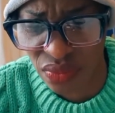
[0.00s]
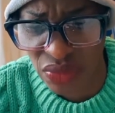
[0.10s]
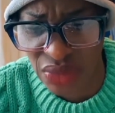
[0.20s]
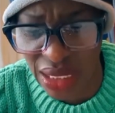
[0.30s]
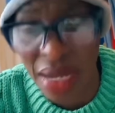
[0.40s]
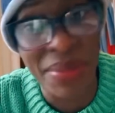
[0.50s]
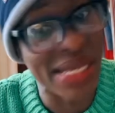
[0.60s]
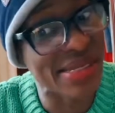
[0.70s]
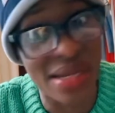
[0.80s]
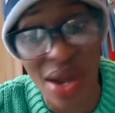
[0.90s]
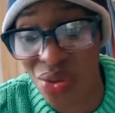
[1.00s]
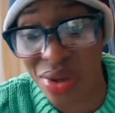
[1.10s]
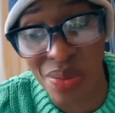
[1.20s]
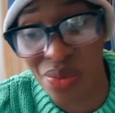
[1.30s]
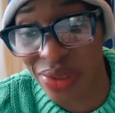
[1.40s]
Mi sina
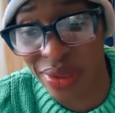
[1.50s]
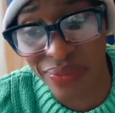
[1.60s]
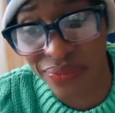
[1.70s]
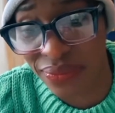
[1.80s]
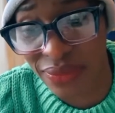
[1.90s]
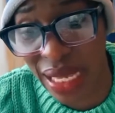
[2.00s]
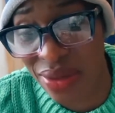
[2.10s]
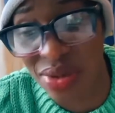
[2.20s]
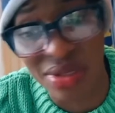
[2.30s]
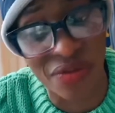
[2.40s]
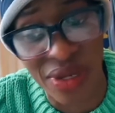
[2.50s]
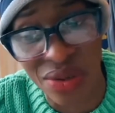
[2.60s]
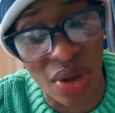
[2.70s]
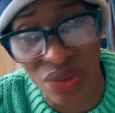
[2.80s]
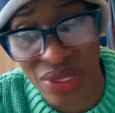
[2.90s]
ukimwi. I don't even know how
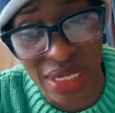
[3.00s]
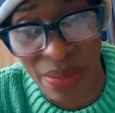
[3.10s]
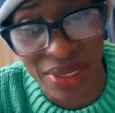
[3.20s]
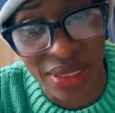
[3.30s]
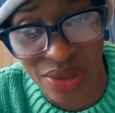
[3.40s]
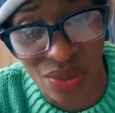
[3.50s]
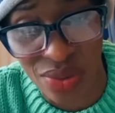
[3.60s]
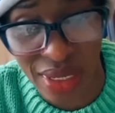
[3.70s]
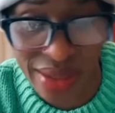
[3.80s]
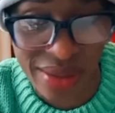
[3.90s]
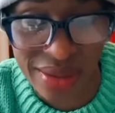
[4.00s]
the tablets look like.